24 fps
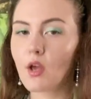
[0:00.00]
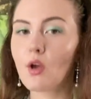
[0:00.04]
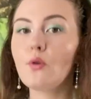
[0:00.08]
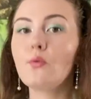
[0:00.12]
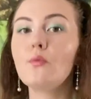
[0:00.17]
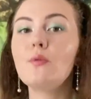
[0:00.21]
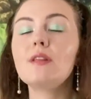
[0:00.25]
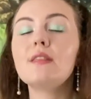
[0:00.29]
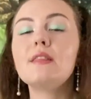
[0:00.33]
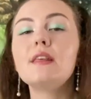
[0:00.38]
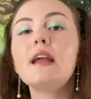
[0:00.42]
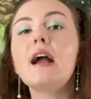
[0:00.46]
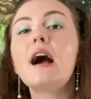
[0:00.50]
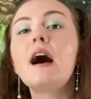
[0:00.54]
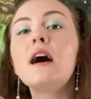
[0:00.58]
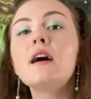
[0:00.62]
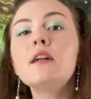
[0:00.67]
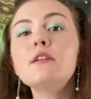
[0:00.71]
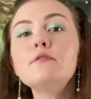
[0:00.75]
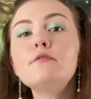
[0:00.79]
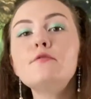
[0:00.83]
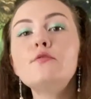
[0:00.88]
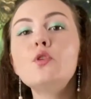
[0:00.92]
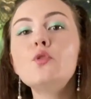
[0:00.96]
With the
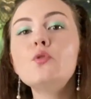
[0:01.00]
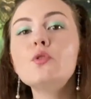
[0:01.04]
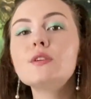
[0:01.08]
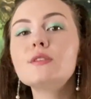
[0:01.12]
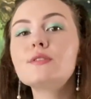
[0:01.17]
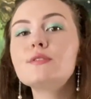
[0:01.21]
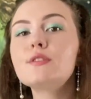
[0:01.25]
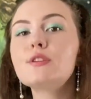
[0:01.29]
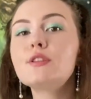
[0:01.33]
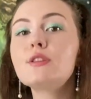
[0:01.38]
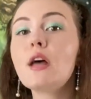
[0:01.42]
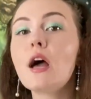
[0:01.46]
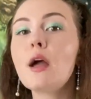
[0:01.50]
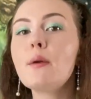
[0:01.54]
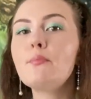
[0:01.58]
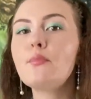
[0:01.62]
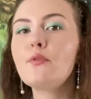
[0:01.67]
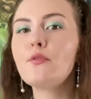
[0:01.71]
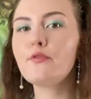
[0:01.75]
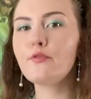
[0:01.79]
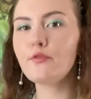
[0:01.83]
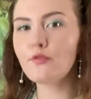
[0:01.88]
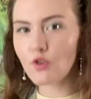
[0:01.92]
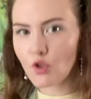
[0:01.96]
unfocused type
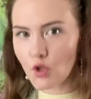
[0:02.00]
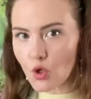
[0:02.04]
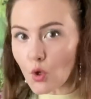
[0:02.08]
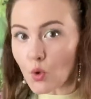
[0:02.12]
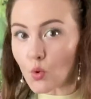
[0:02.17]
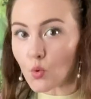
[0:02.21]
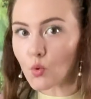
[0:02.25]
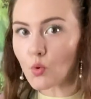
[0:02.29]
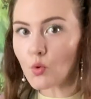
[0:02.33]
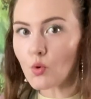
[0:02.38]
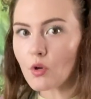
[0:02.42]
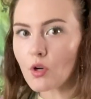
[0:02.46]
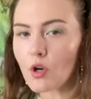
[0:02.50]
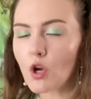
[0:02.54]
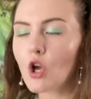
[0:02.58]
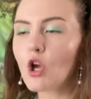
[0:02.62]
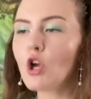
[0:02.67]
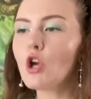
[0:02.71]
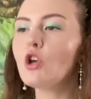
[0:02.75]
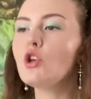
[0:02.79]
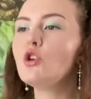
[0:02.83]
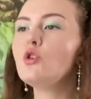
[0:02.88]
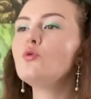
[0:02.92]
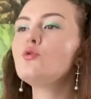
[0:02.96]
of view,
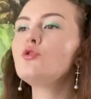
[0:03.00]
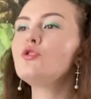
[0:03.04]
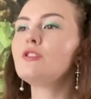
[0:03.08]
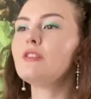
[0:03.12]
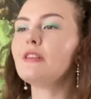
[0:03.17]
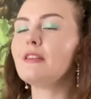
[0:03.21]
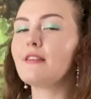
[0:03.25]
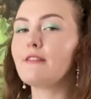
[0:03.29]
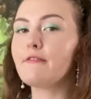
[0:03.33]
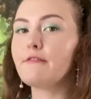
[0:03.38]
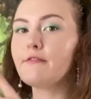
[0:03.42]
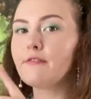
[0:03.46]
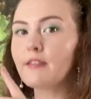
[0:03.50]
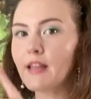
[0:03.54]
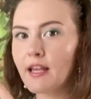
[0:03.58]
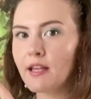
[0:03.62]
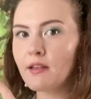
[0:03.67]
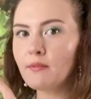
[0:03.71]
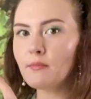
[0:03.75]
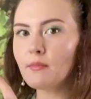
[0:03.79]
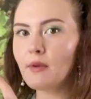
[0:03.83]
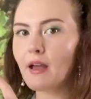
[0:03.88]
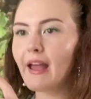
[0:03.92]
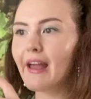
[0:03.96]
you see the
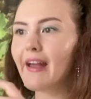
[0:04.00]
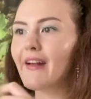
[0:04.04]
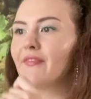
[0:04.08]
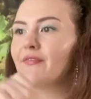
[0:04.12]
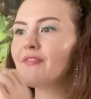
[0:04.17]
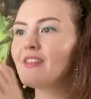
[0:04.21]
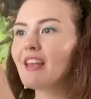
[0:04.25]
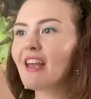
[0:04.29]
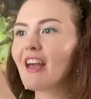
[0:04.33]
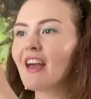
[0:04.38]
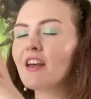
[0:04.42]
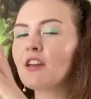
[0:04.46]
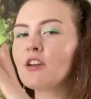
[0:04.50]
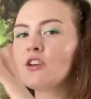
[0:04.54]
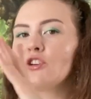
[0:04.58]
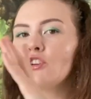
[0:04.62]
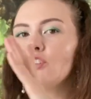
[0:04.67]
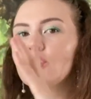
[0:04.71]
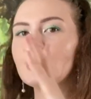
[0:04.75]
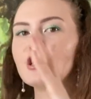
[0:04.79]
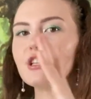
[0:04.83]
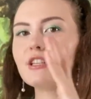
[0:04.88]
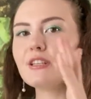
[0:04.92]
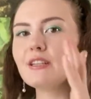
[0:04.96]
flame and the
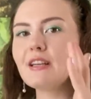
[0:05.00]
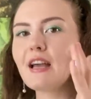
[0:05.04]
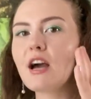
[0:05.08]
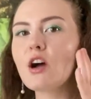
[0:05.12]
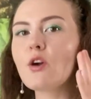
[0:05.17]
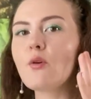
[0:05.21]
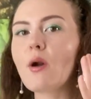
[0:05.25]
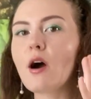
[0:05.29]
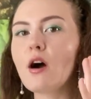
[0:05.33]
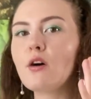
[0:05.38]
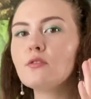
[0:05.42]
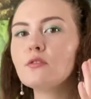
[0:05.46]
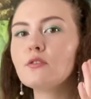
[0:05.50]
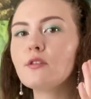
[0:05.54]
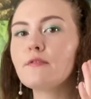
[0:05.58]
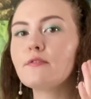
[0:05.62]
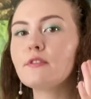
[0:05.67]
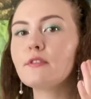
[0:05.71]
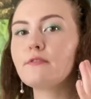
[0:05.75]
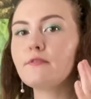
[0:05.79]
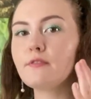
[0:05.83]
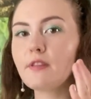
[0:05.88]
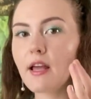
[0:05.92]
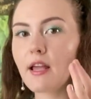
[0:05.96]
energy around of
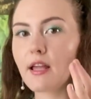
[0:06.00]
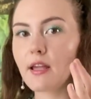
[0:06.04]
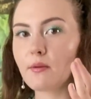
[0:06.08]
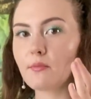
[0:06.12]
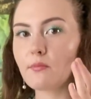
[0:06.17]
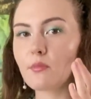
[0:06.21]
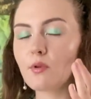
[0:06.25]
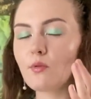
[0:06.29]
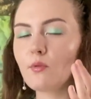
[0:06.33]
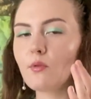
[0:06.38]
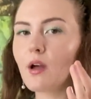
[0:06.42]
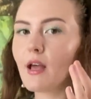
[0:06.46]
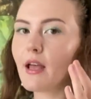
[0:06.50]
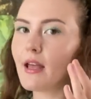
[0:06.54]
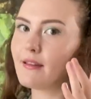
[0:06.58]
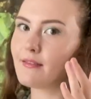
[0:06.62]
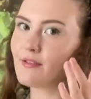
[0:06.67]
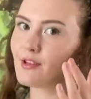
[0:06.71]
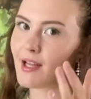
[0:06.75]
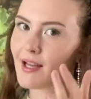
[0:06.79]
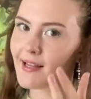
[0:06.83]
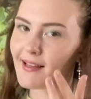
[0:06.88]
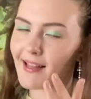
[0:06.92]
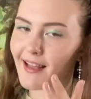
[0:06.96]
the flame.
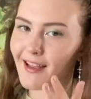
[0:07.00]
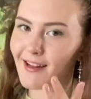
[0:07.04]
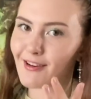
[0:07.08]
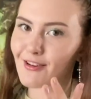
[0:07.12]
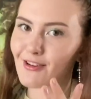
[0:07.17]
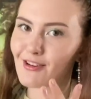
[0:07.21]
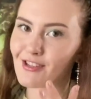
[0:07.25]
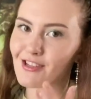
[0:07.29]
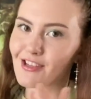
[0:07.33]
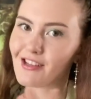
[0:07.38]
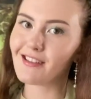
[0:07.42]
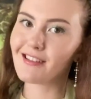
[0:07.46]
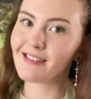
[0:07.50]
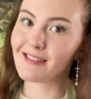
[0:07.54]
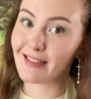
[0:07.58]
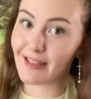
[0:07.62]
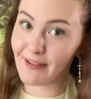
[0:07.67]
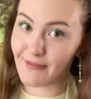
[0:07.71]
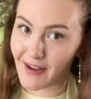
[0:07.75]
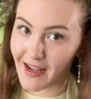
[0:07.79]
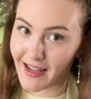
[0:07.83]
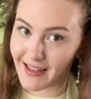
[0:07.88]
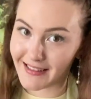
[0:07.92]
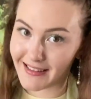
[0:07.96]
And that energy is
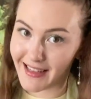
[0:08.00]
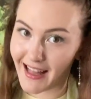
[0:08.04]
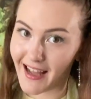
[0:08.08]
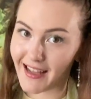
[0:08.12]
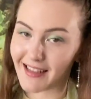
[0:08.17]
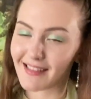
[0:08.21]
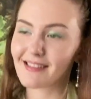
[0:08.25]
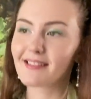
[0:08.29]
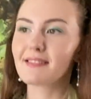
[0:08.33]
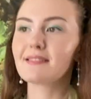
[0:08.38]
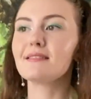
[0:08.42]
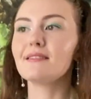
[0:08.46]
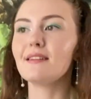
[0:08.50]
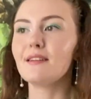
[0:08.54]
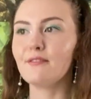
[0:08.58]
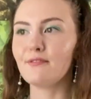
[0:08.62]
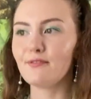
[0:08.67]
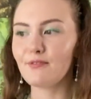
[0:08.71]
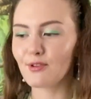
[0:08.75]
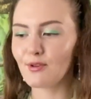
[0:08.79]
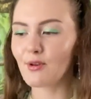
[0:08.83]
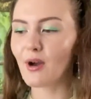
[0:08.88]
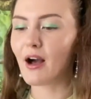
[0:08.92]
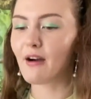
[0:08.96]
divine lights,
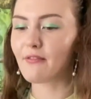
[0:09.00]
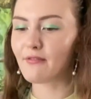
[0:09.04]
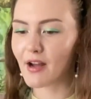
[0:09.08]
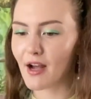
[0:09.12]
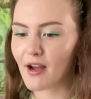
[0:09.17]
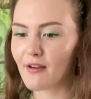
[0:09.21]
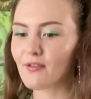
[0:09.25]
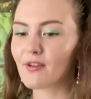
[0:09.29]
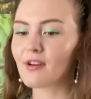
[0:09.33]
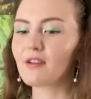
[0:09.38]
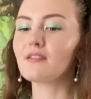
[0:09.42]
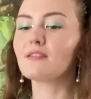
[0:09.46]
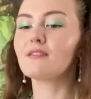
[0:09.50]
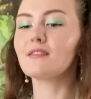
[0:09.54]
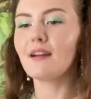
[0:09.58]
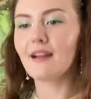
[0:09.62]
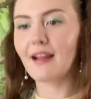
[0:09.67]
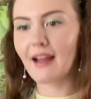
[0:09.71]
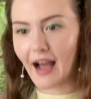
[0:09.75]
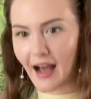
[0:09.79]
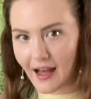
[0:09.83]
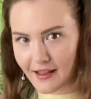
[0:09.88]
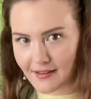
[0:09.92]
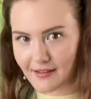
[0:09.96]
if you have ever
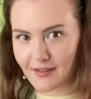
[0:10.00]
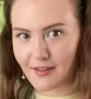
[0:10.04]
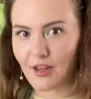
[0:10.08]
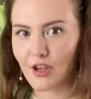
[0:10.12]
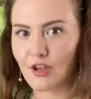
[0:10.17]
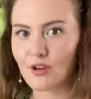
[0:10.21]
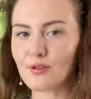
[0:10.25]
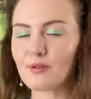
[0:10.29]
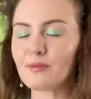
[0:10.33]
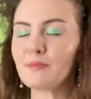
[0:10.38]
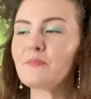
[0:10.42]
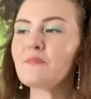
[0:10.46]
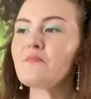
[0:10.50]
got there.